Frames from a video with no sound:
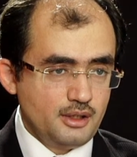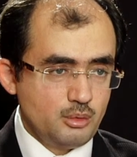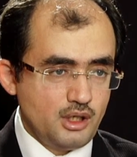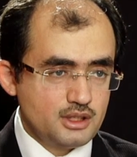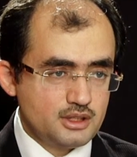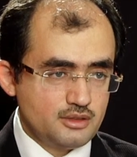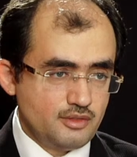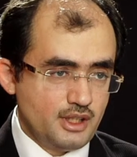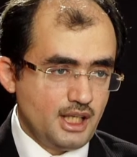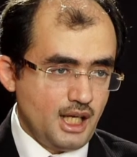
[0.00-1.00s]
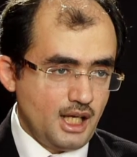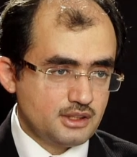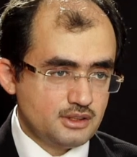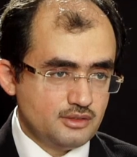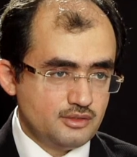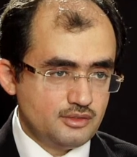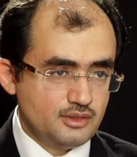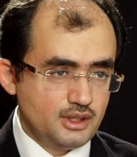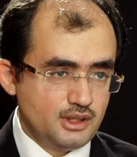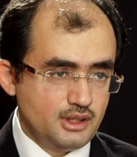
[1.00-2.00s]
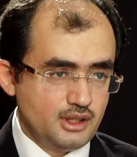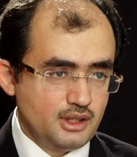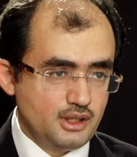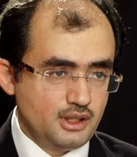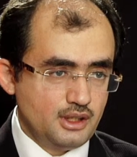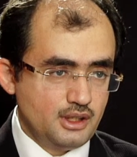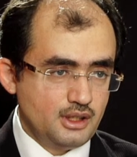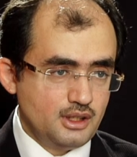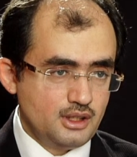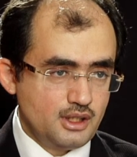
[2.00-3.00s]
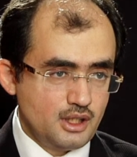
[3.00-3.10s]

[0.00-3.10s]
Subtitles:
was very active in